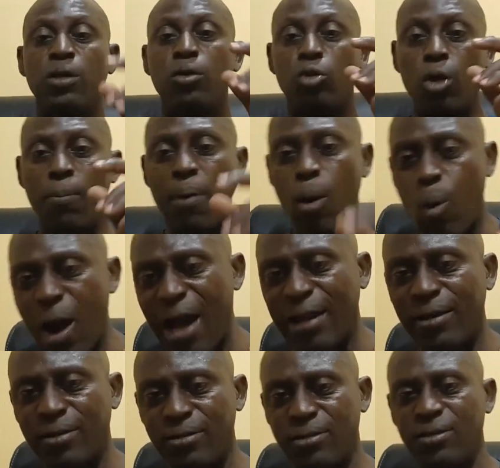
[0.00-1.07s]
Number
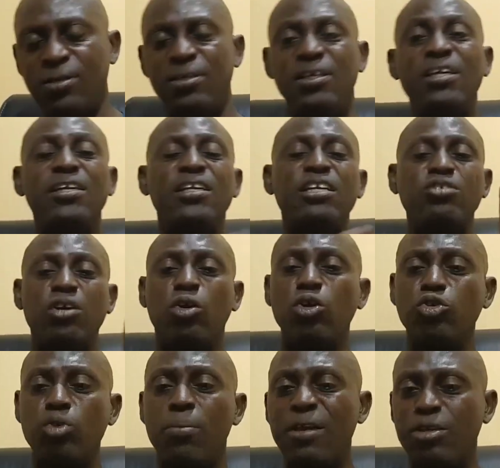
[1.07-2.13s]
1. Ingredients you're
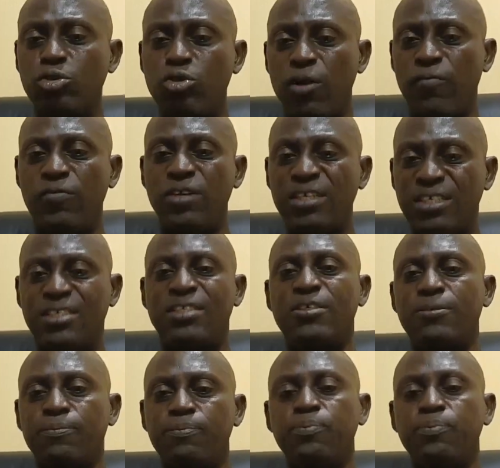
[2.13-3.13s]
going to make use of is